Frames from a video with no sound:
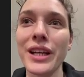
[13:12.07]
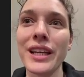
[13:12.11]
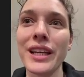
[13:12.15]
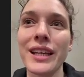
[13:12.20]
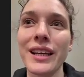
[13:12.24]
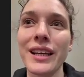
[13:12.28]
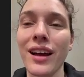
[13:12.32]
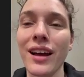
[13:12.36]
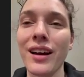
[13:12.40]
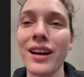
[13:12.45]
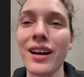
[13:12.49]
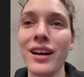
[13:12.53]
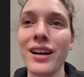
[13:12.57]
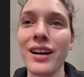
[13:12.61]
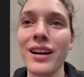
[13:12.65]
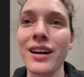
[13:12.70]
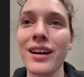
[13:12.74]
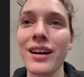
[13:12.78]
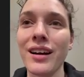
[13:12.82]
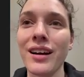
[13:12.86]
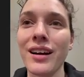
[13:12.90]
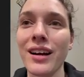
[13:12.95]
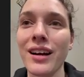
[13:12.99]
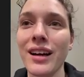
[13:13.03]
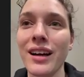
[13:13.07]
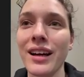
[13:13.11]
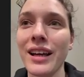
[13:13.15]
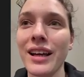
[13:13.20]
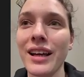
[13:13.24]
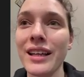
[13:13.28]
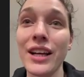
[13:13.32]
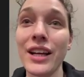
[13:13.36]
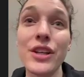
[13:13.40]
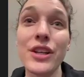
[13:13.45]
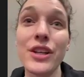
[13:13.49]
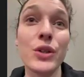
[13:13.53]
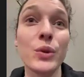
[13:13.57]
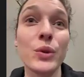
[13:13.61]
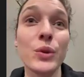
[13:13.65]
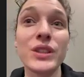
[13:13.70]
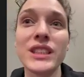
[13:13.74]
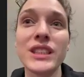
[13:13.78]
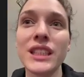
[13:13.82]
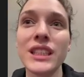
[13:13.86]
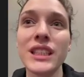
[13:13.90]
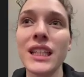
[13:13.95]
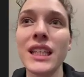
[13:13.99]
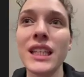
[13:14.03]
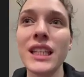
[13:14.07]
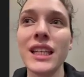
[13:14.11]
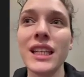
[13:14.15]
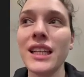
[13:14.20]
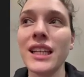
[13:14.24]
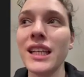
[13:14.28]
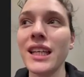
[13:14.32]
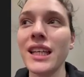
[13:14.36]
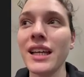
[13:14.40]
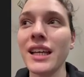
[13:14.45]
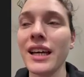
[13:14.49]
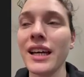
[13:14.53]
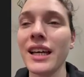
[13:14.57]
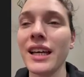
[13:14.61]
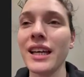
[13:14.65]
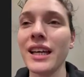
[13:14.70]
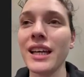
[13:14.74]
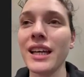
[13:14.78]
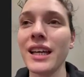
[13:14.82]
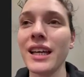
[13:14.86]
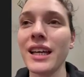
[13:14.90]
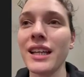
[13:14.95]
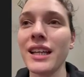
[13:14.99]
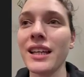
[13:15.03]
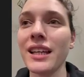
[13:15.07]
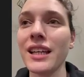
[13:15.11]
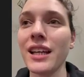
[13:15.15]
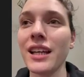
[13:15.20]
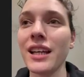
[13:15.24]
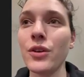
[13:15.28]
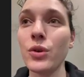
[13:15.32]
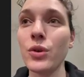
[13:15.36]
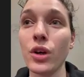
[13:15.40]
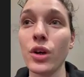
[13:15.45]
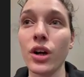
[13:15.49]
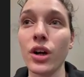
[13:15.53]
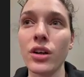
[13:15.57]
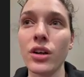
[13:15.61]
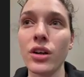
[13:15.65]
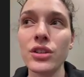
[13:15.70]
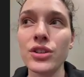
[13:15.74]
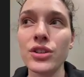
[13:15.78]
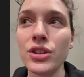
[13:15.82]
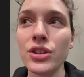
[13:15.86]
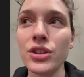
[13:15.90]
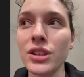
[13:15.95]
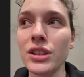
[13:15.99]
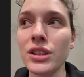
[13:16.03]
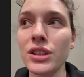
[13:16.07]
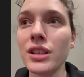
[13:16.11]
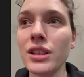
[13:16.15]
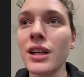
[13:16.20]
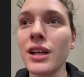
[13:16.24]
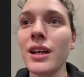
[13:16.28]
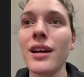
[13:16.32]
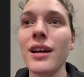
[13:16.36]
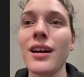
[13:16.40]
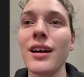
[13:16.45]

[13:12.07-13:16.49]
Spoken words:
in a new city and in a new culture.